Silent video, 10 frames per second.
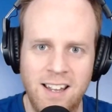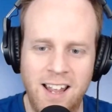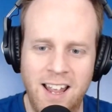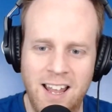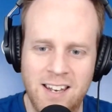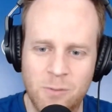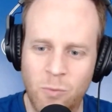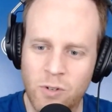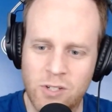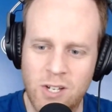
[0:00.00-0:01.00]
And
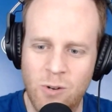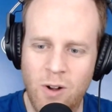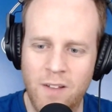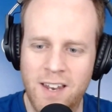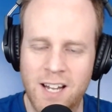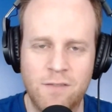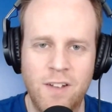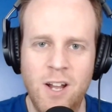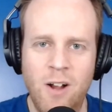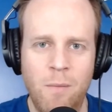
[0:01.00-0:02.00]
we'll see you on the next
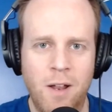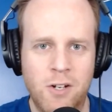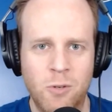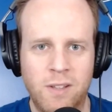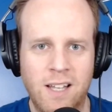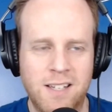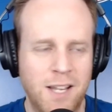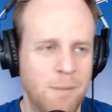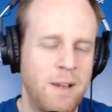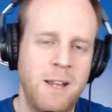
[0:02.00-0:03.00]
video. I'm not sure what that's
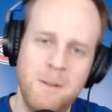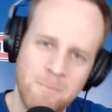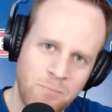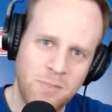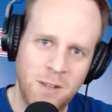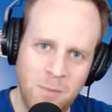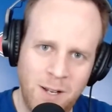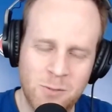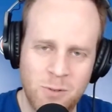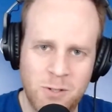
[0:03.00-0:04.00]
going to be,
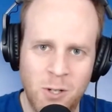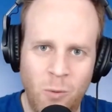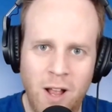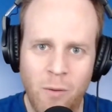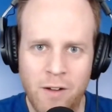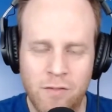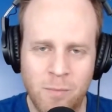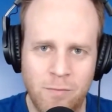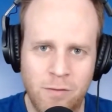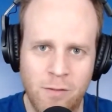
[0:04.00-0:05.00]
because we're still a while away
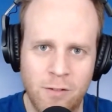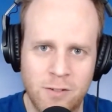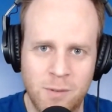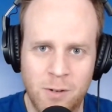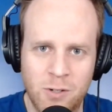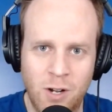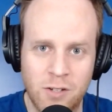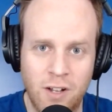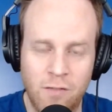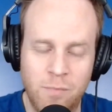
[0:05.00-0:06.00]
for some Montreal
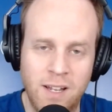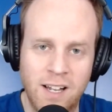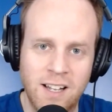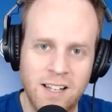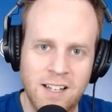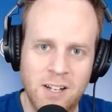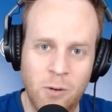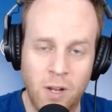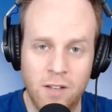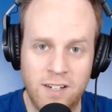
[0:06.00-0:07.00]
stuff being
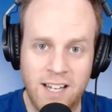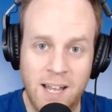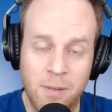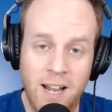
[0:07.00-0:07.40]
relevant again.